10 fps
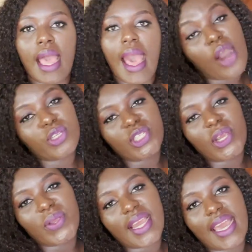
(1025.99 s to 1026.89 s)
I'll show
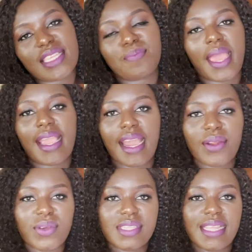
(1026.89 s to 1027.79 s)
you guys my
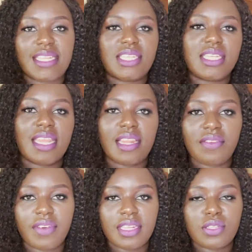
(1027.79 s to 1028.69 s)
candles that she
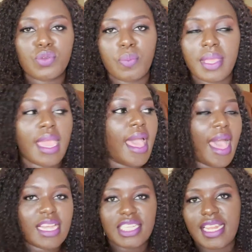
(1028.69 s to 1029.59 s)
delivered to me.
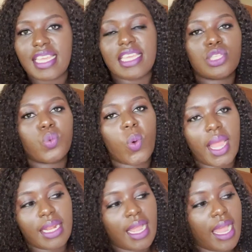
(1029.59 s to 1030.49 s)
Actually, it's
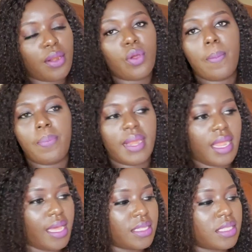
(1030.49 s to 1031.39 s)
one candle
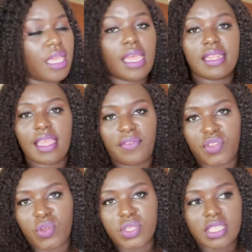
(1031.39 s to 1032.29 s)
plus
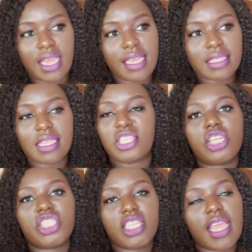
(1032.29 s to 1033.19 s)
diffusers.
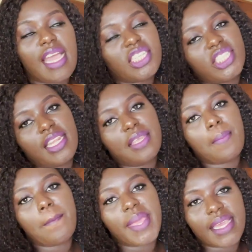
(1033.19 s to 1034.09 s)
She actually
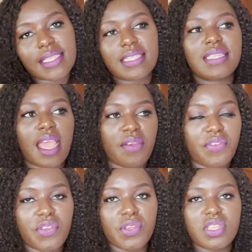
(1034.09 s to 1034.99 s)
makes
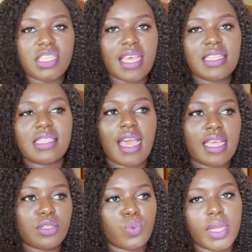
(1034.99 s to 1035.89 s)
diffusers
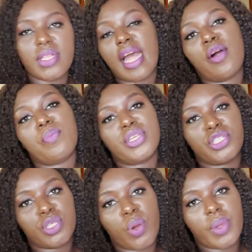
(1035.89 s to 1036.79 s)
as well. I'll be
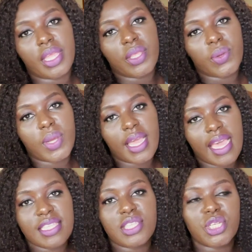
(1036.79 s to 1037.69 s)
showing you
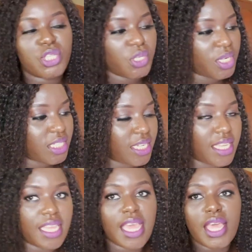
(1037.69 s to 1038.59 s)
guys
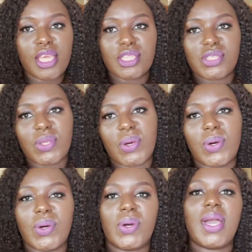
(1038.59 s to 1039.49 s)
shortly.
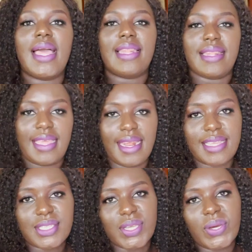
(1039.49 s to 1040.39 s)
So let
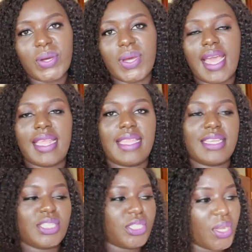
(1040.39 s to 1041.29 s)
us go and I
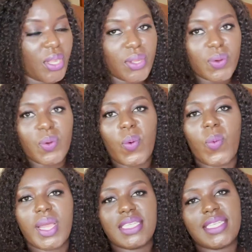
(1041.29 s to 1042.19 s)
show you
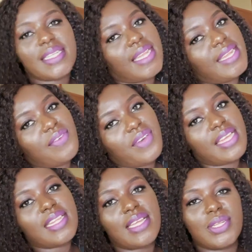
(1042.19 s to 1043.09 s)
what she
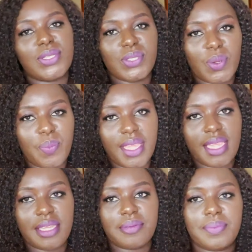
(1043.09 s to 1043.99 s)
delivered to me.